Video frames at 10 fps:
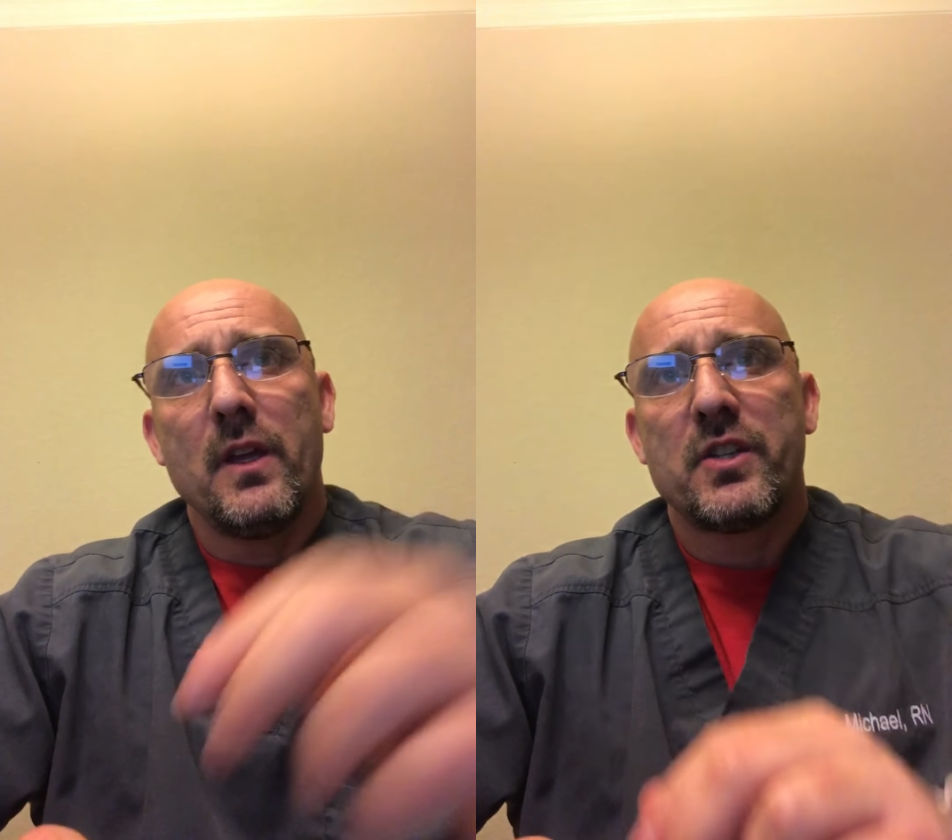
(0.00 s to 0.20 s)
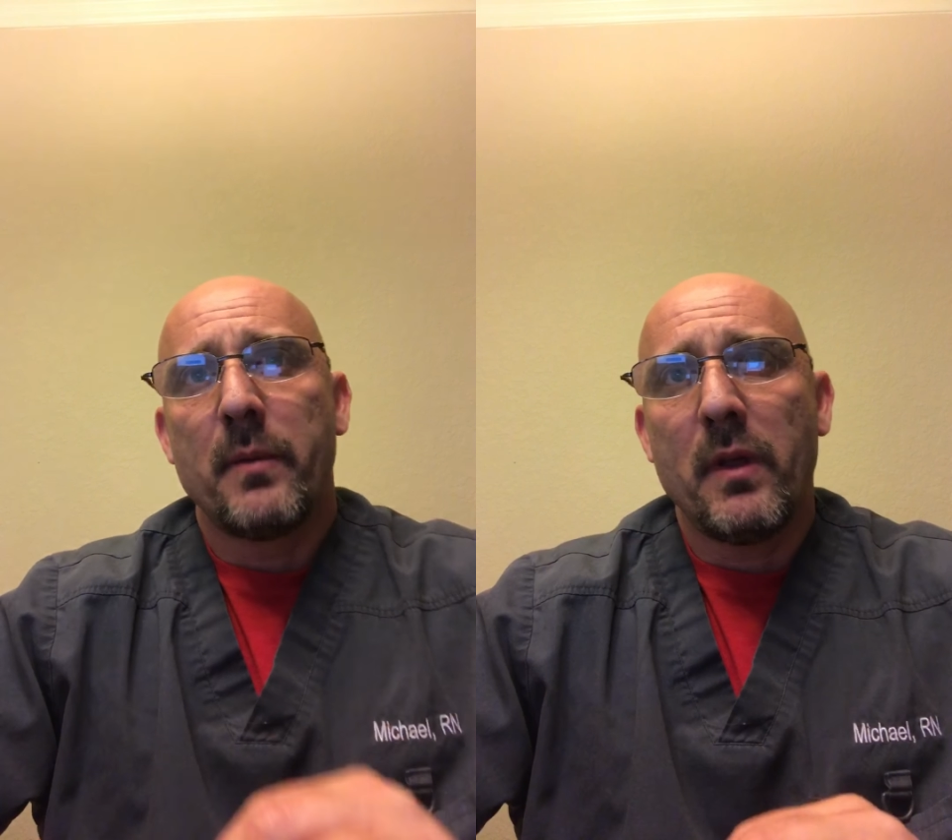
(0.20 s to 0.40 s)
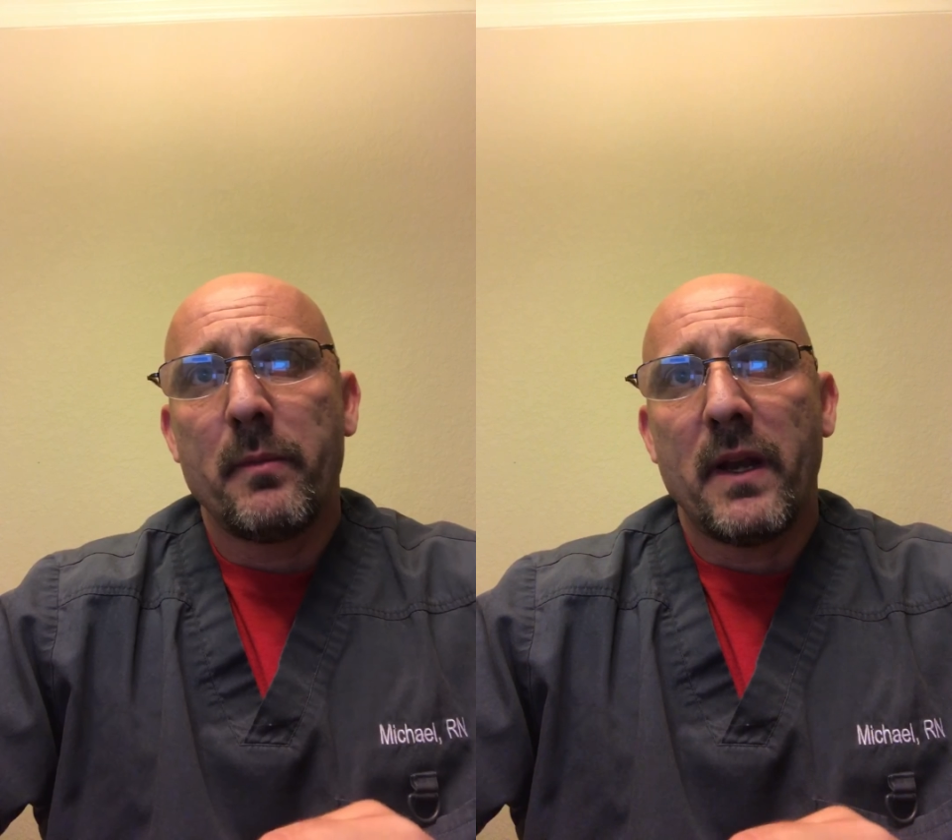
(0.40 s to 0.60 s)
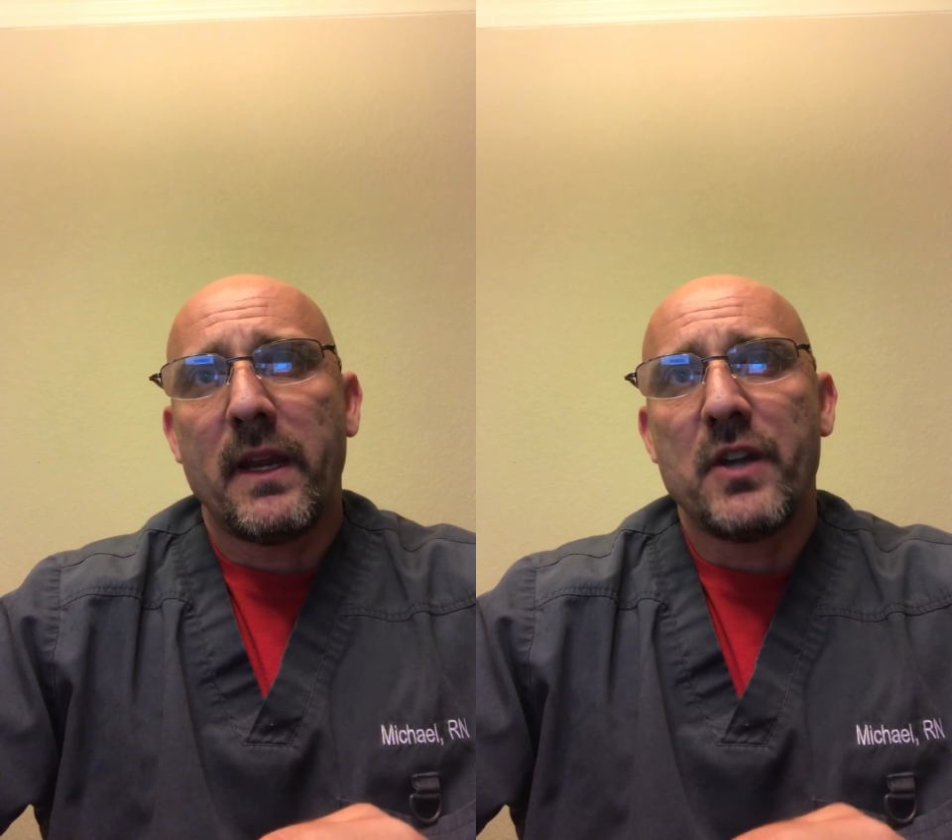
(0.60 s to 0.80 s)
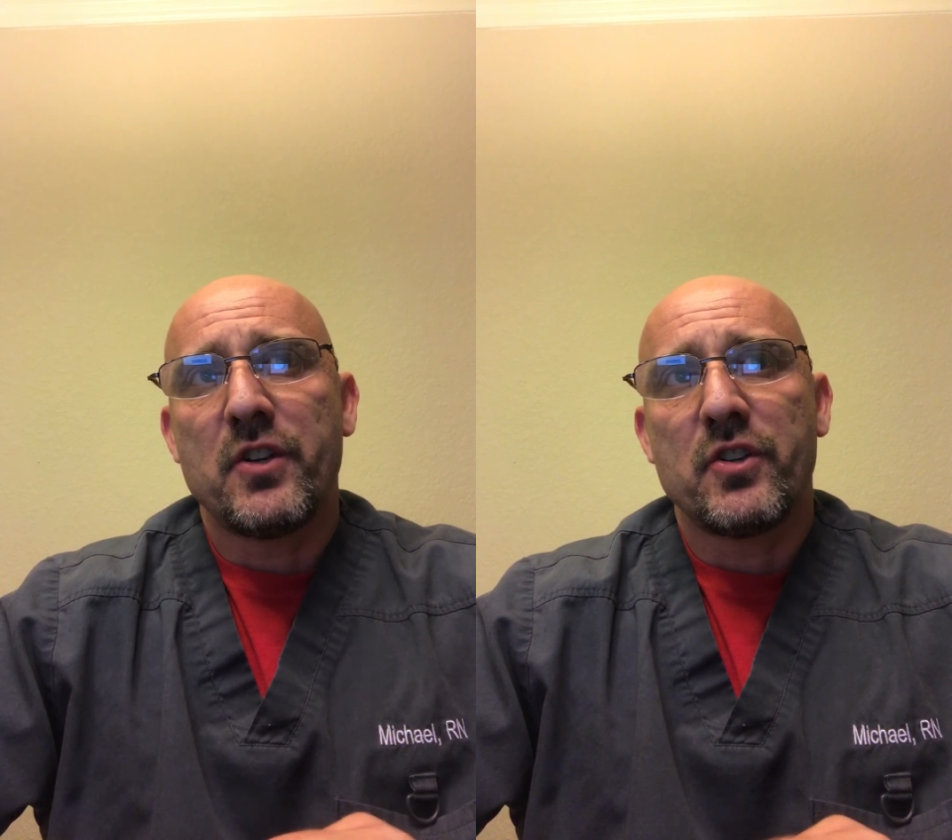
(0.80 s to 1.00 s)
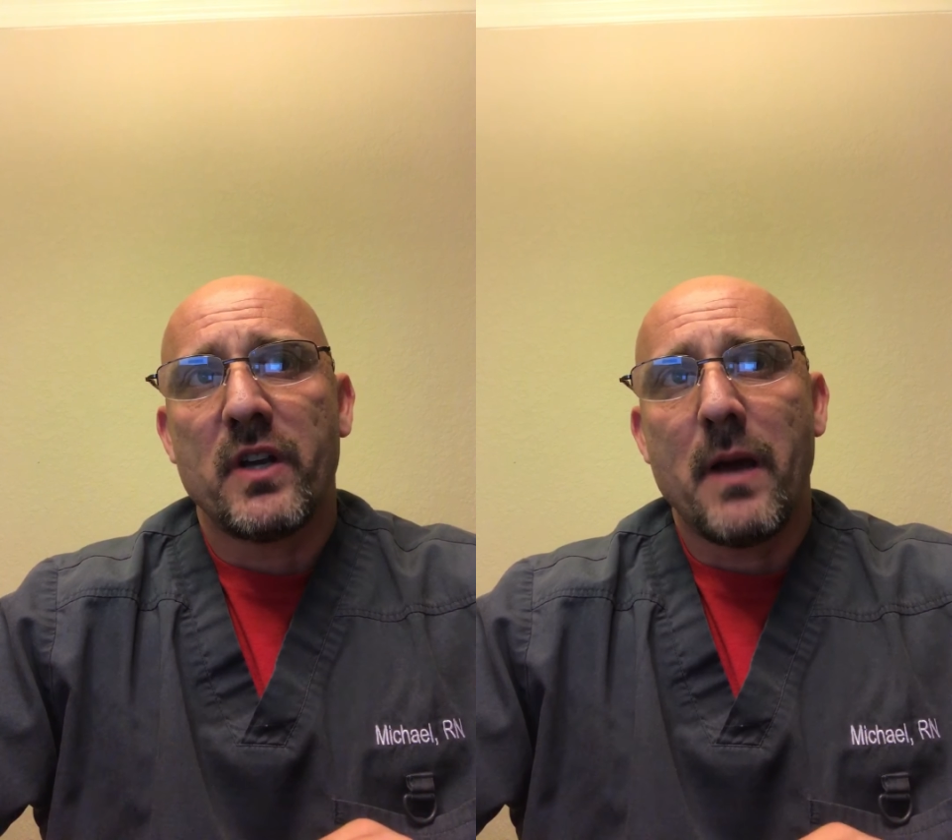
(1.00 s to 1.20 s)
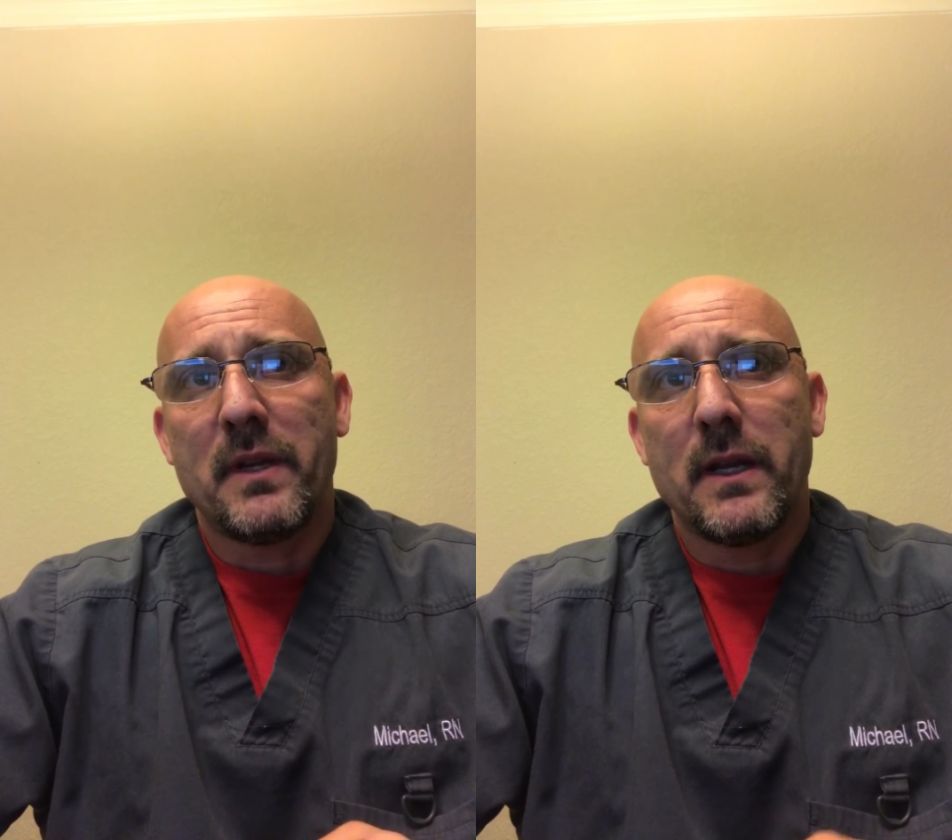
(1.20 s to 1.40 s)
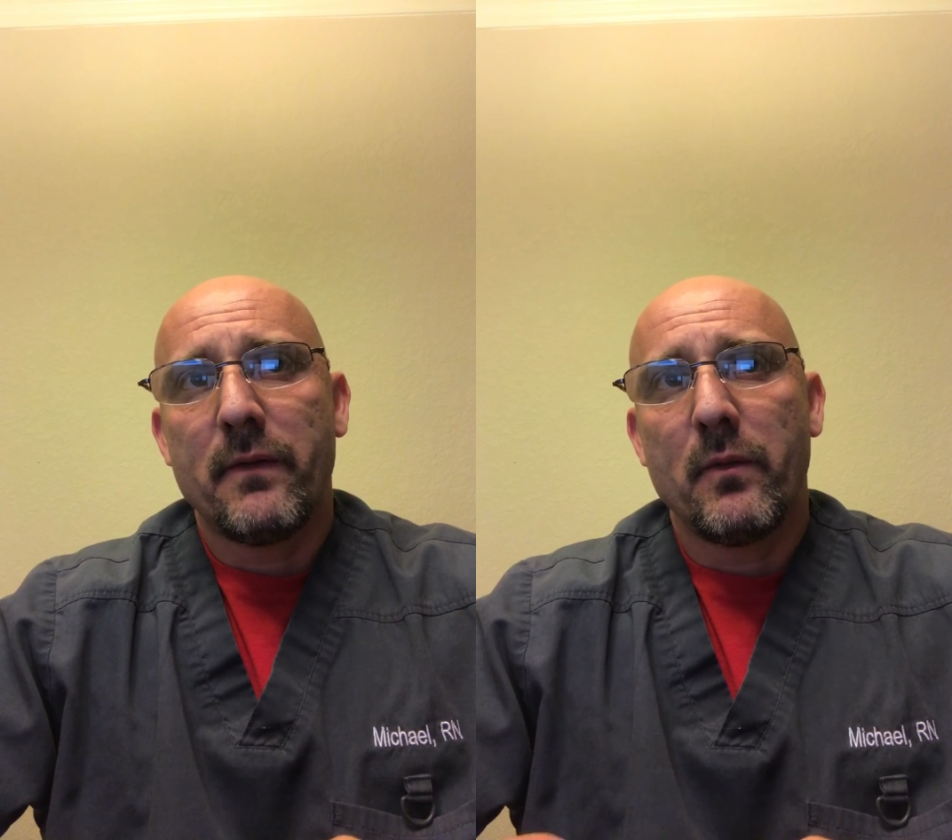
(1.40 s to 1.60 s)
Stimulant medication should not be
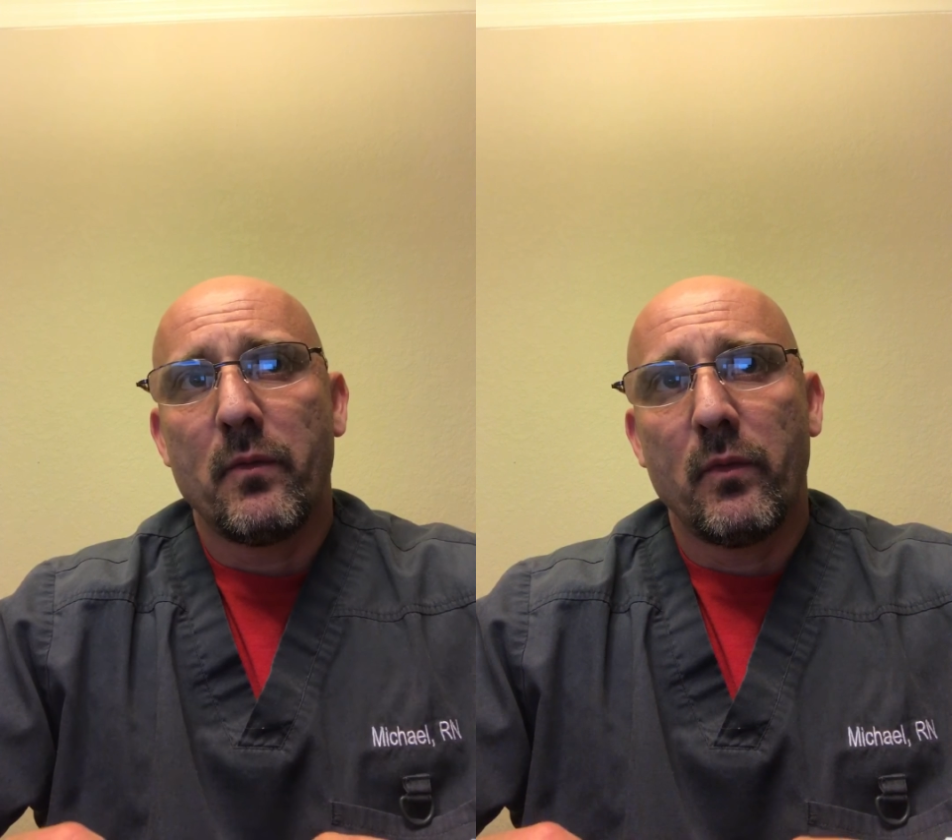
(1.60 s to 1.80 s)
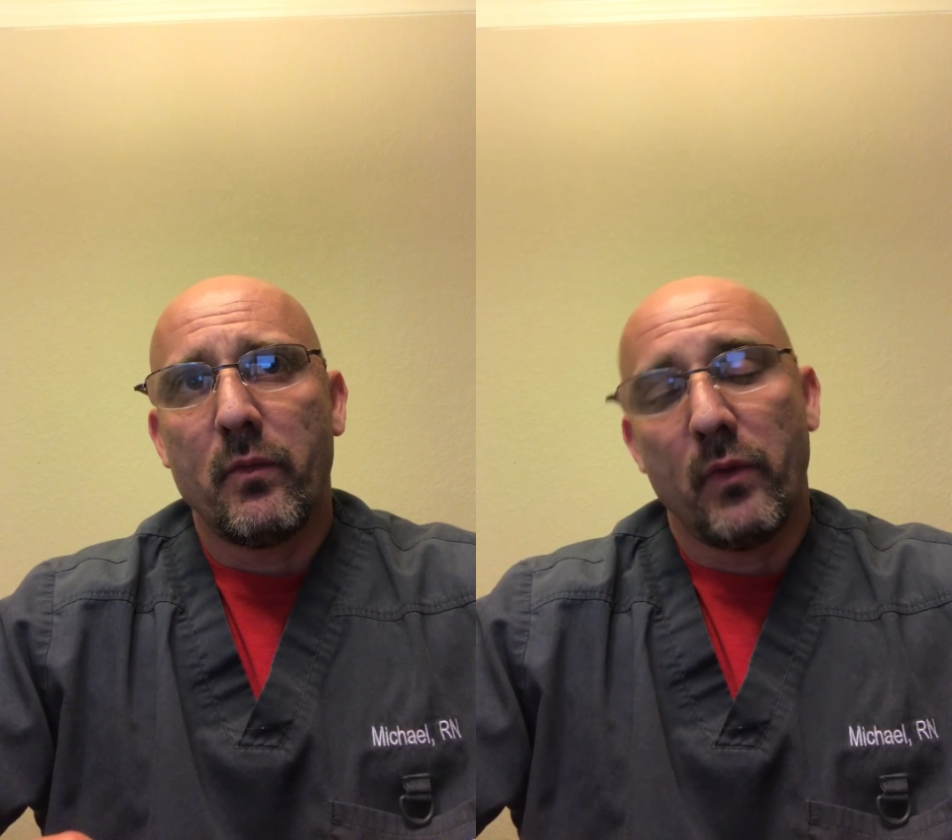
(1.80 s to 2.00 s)
given,